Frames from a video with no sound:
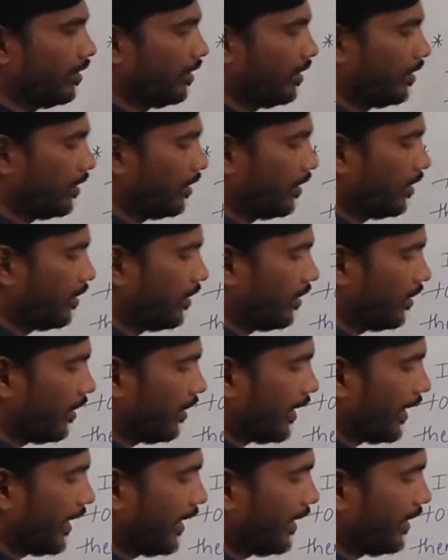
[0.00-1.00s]
AE
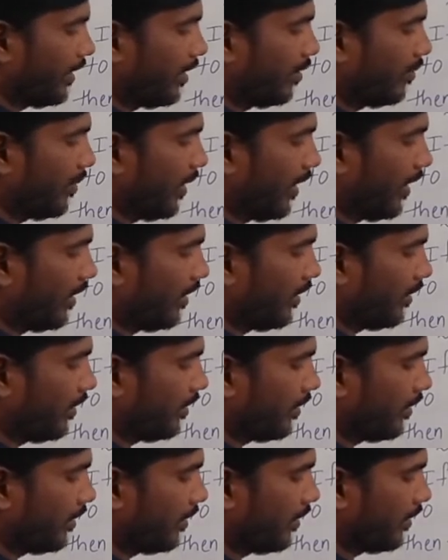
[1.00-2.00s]
by
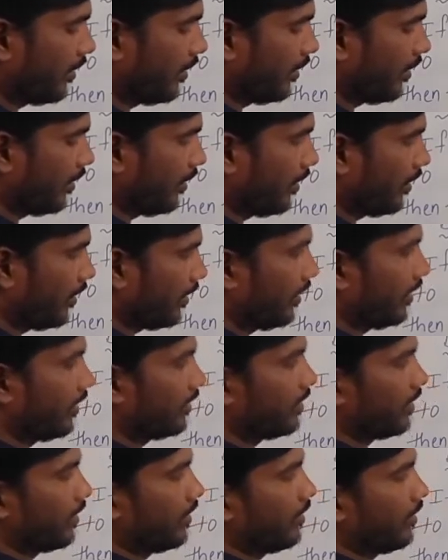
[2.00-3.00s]
EC.
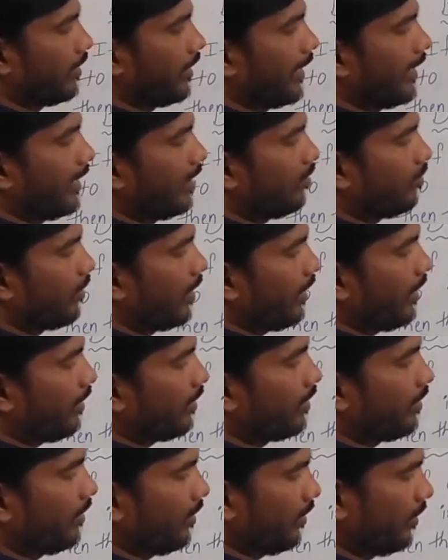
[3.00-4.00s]
AD by
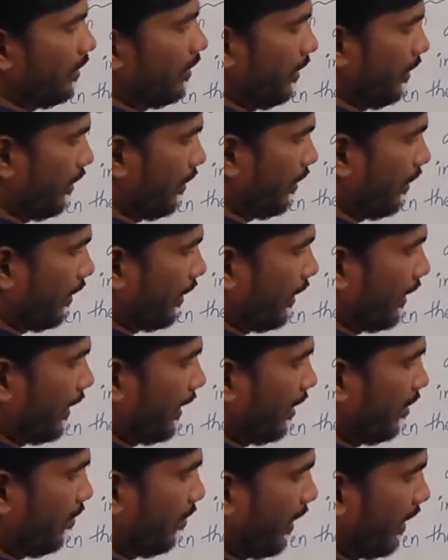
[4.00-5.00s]
DB
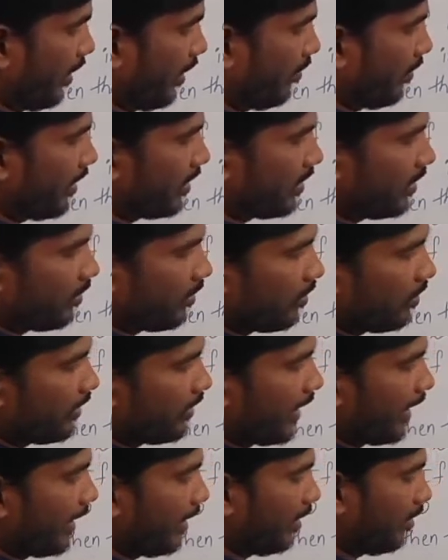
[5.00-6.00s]
is equals AE by
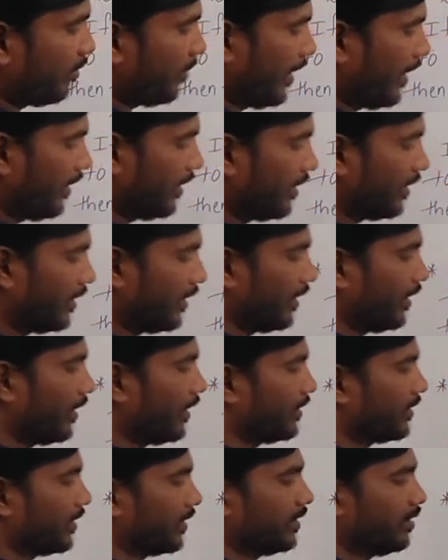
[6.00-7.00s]
EC. Simple.
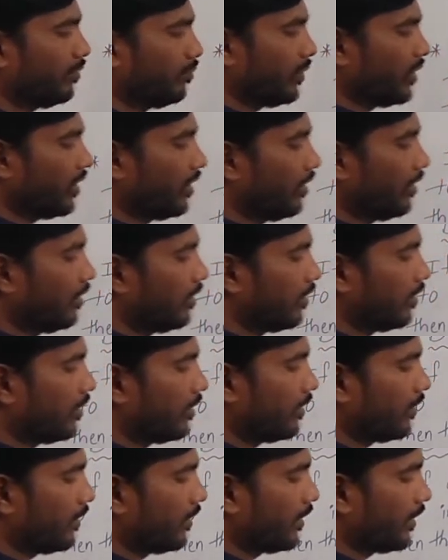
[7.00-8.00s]

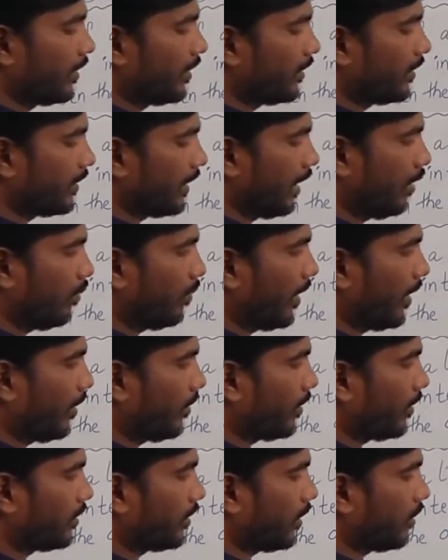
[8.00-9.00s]
3 by 2 is equals
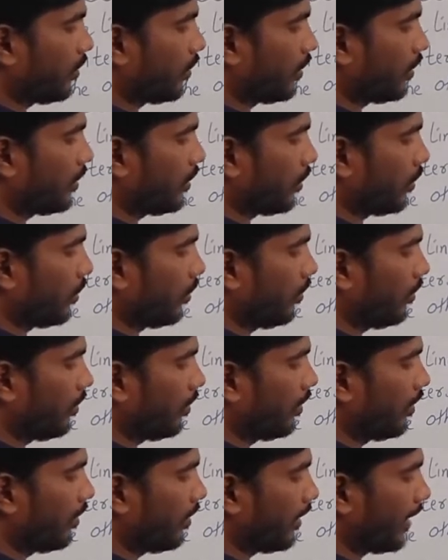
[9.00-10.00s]
to x
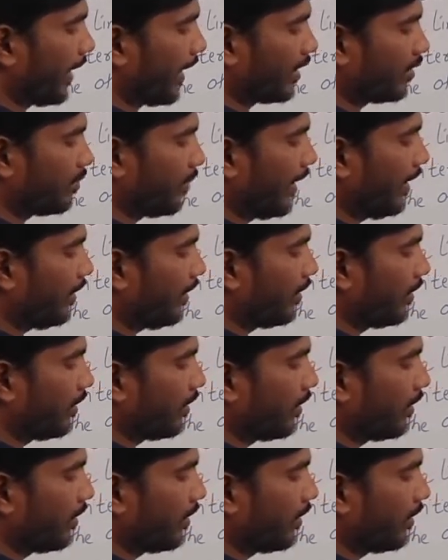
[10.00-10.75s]
by 3.